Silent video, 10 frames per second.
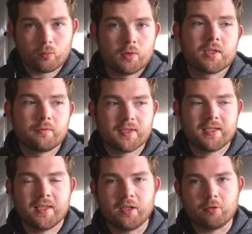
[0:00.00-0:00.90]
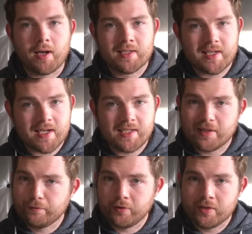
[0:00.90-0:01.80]
What's obviously the granddaddy
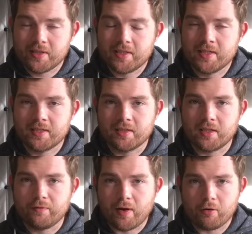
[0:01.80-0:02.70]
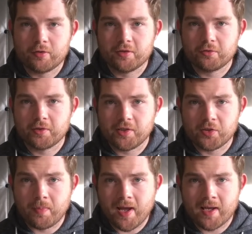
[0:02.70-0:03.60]
difference is that the Falcon Zord
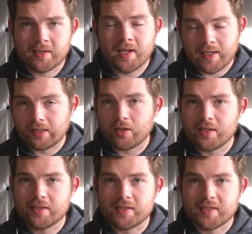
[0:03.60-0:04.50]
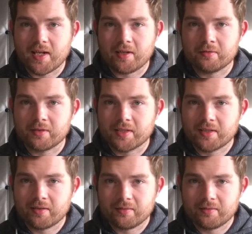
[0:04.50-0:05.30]
in Japan had lights and sounds.